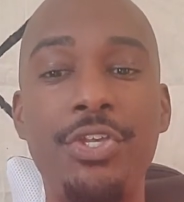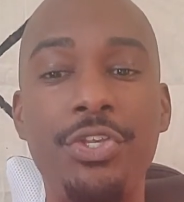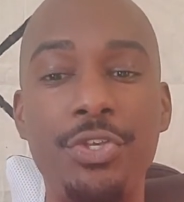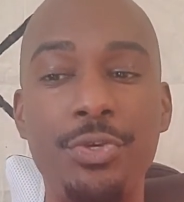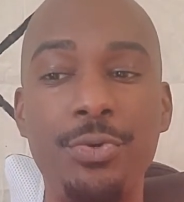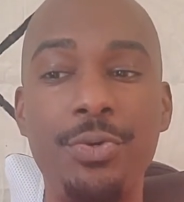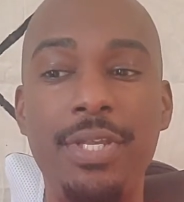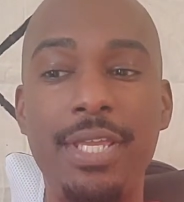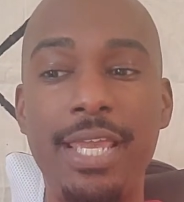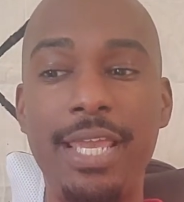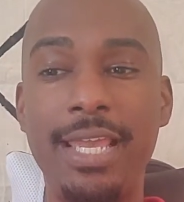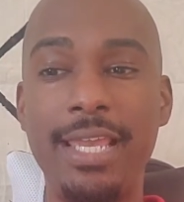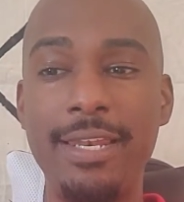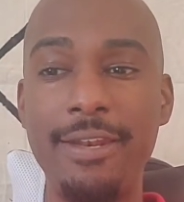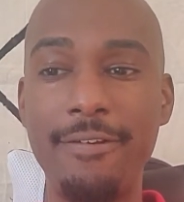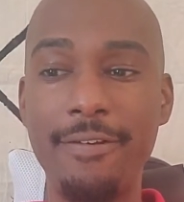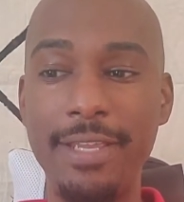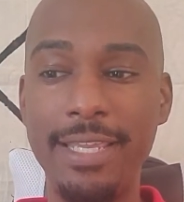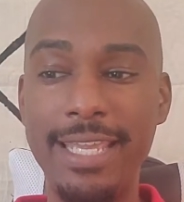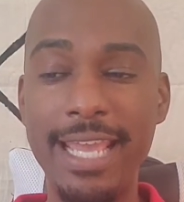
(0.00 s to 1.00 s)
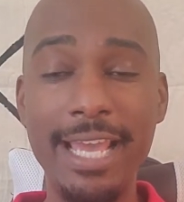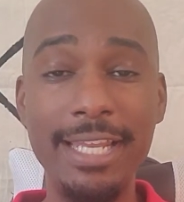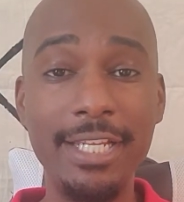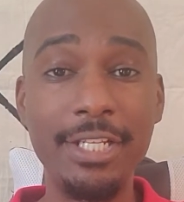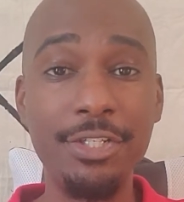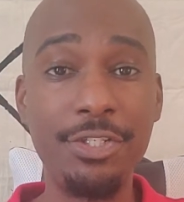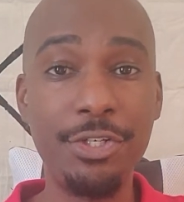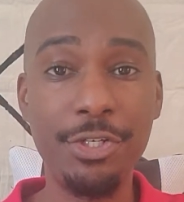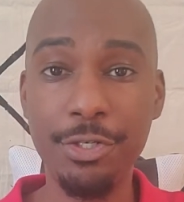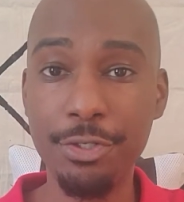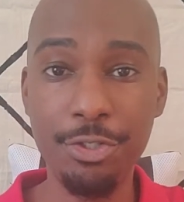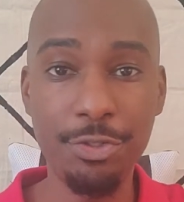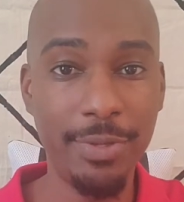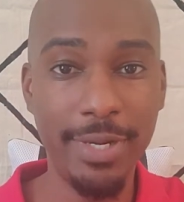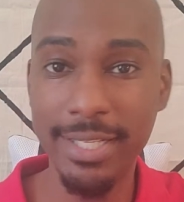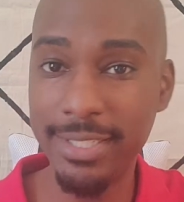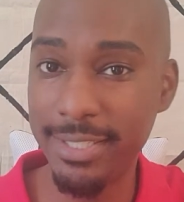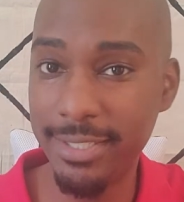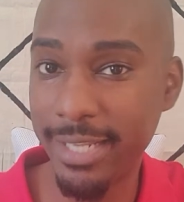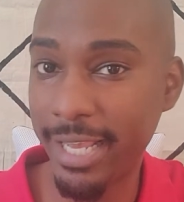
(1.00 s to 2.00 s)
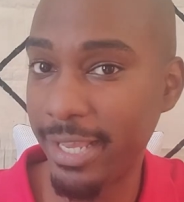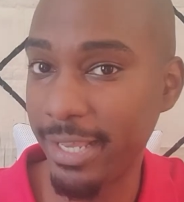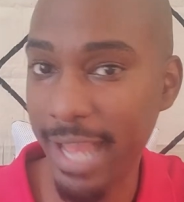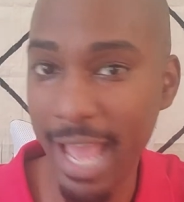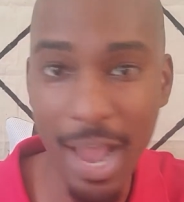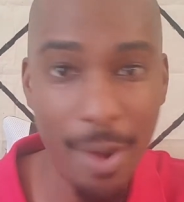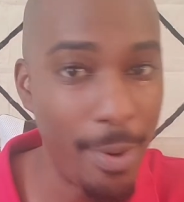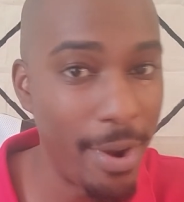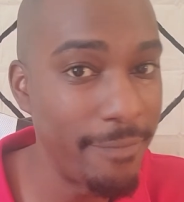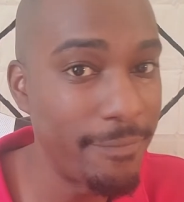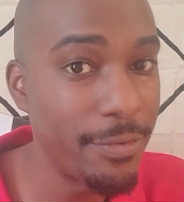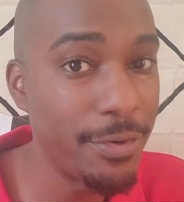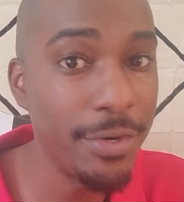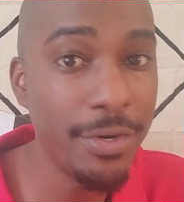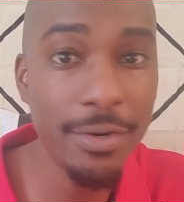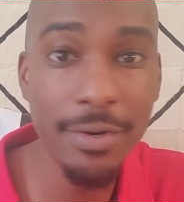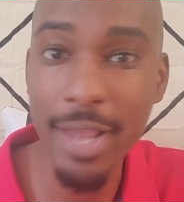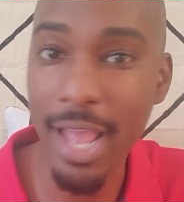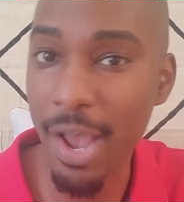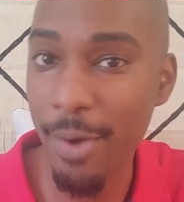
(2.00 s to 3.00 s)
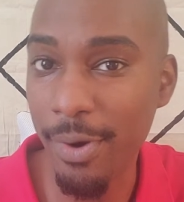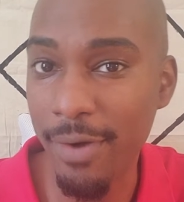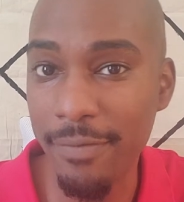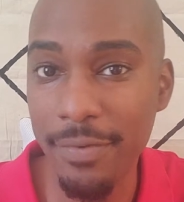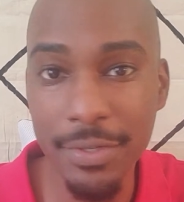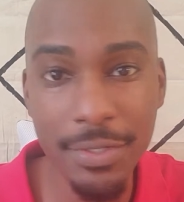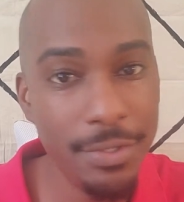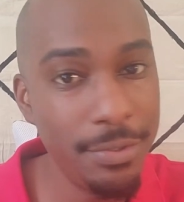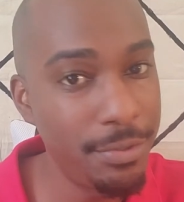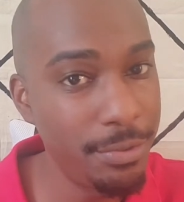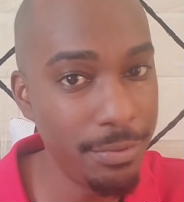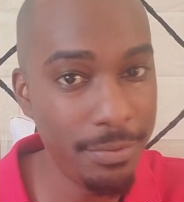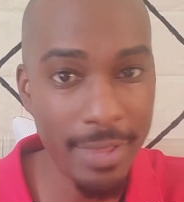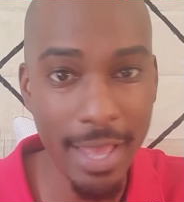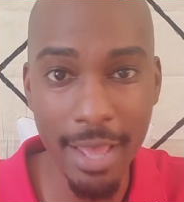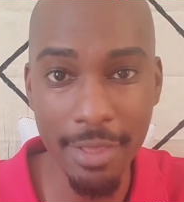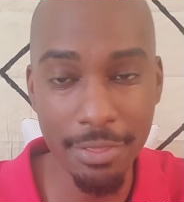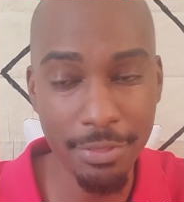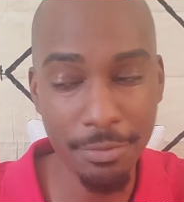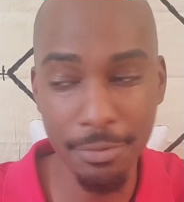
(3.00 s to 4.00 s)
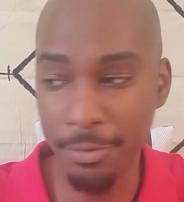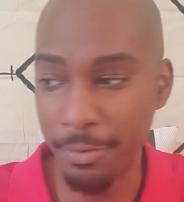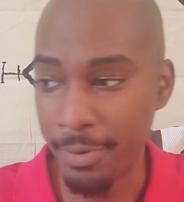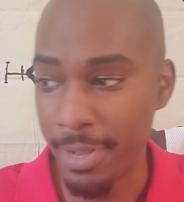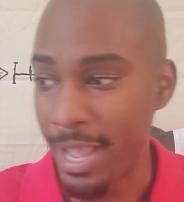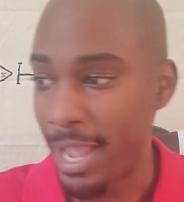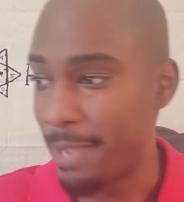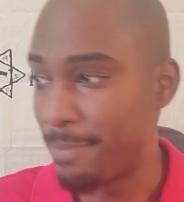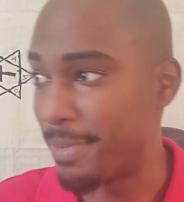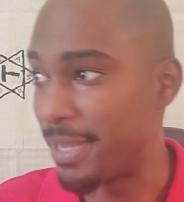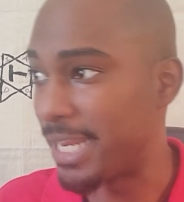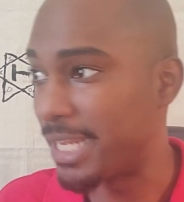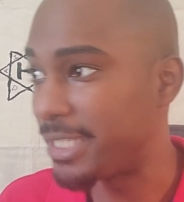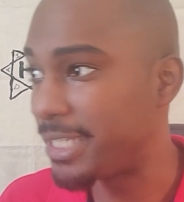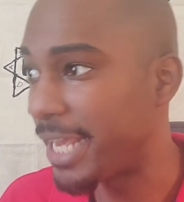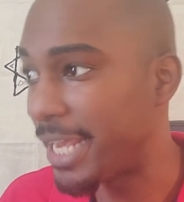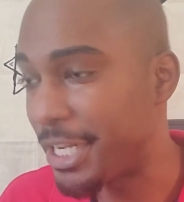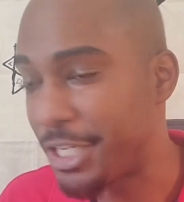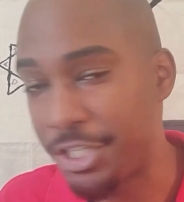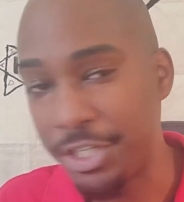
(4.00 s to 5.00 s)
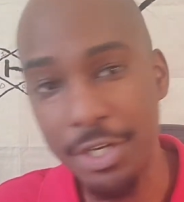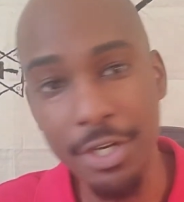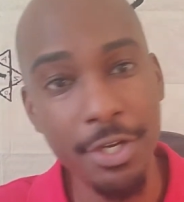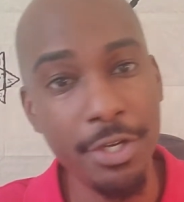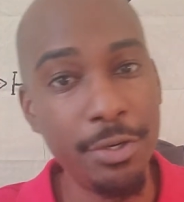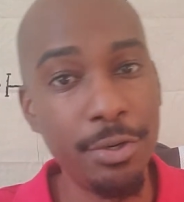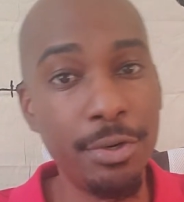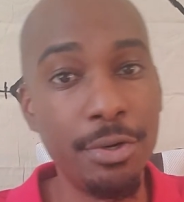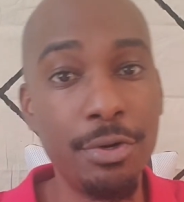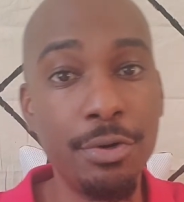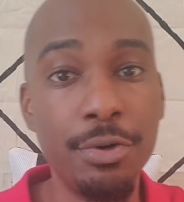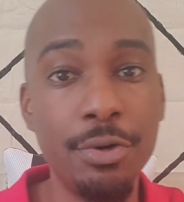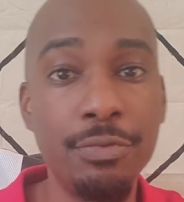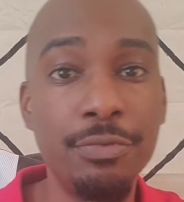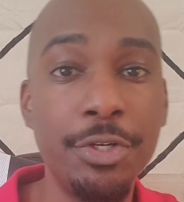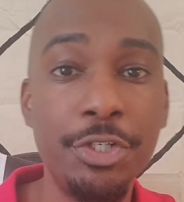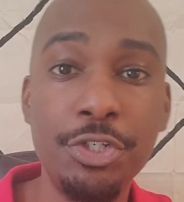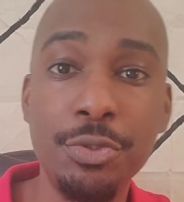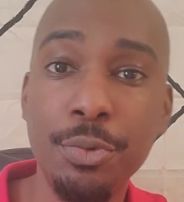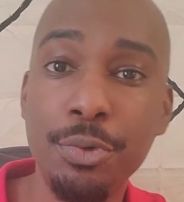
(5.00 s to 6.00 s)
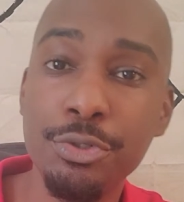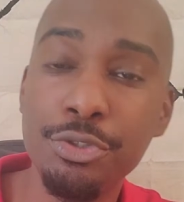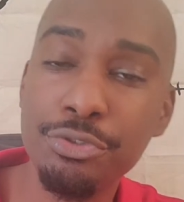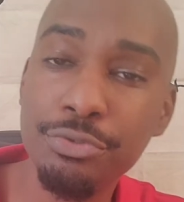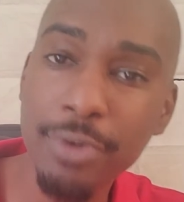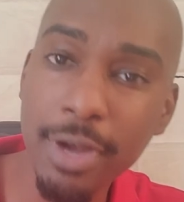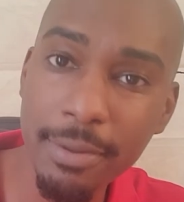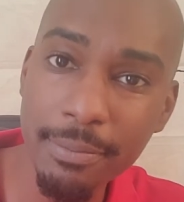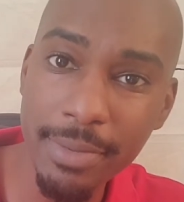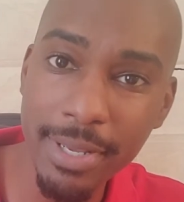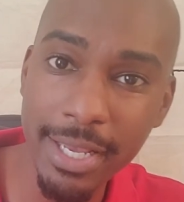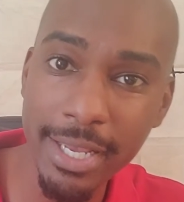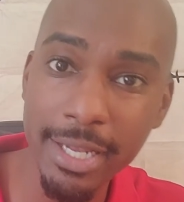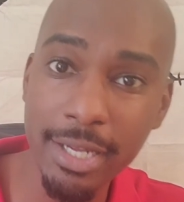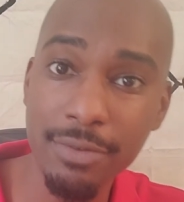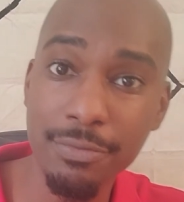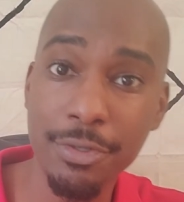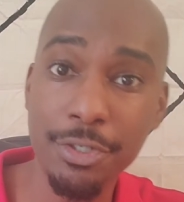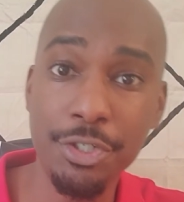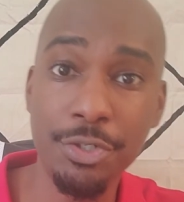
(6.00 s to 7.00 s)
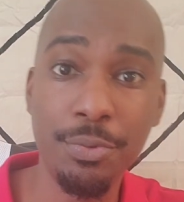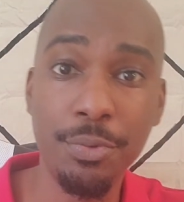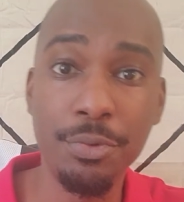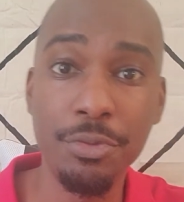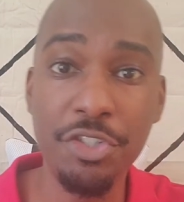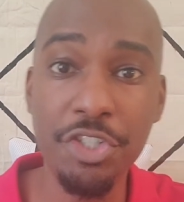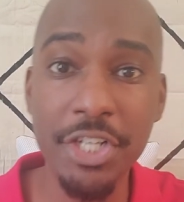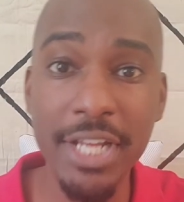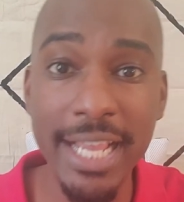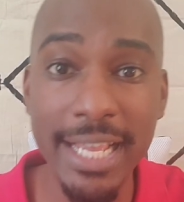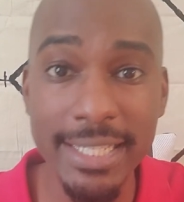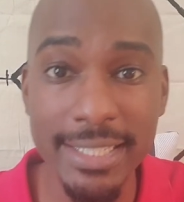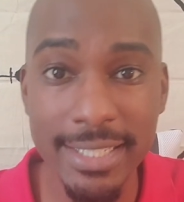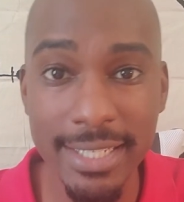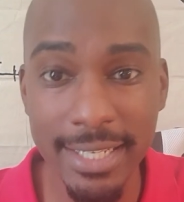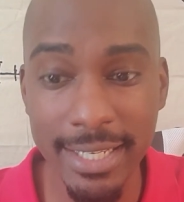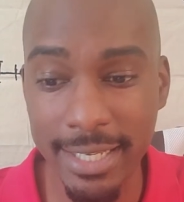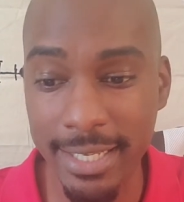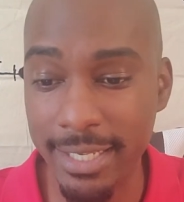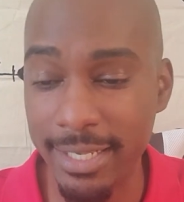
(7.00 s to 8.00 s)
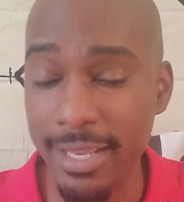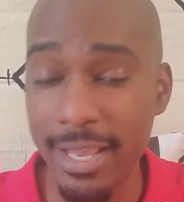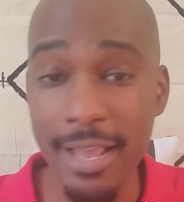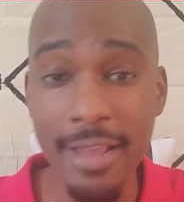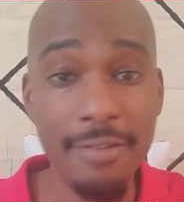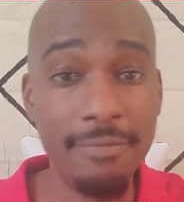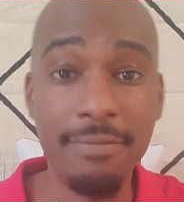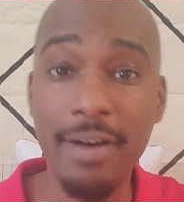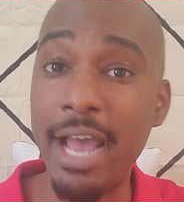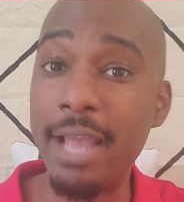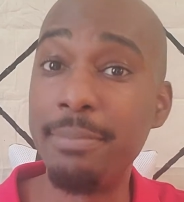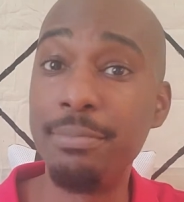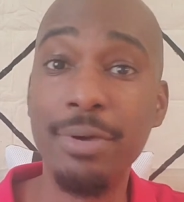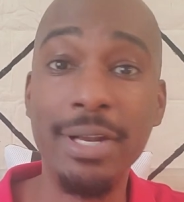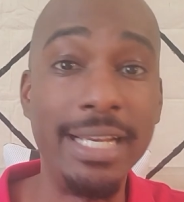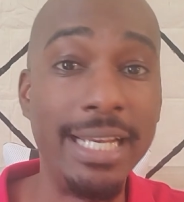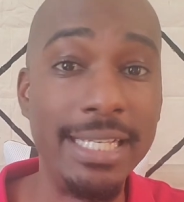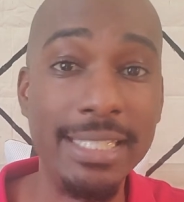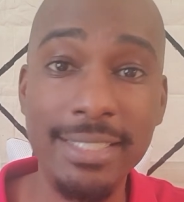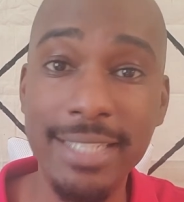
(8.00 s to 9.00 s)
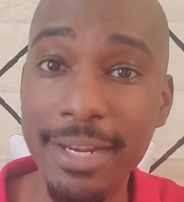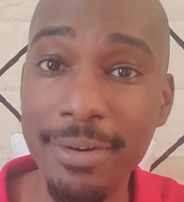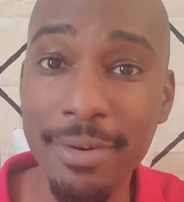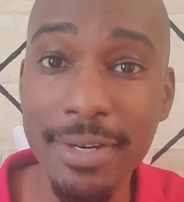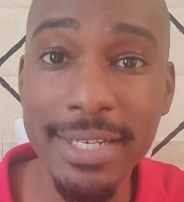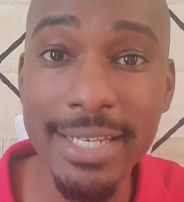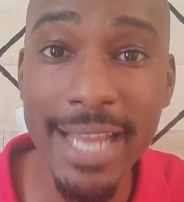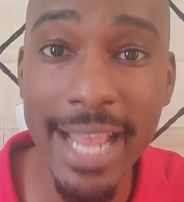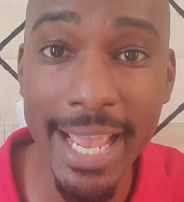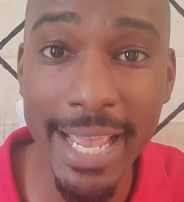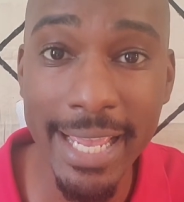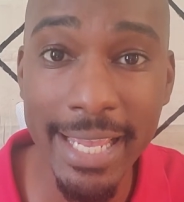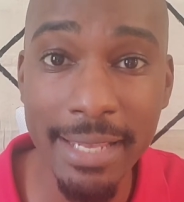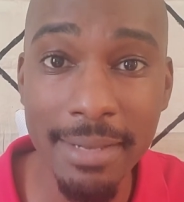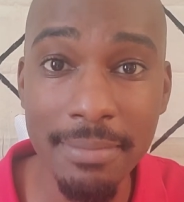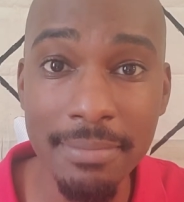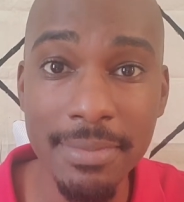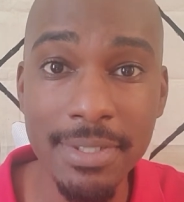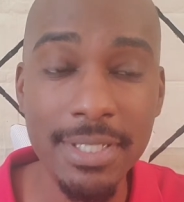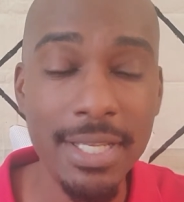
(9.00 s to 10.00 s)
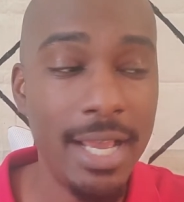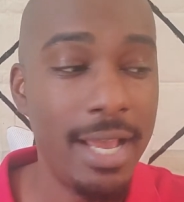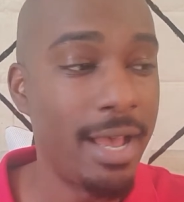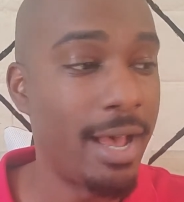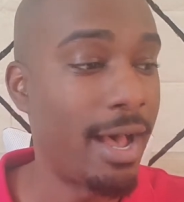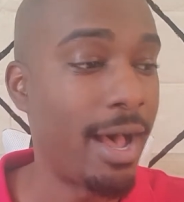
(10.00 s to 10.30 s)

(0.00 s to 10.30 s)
you can get into your trance state however you do that, through meditation or ritual drumming, ritual chanting, vibrating sacred names.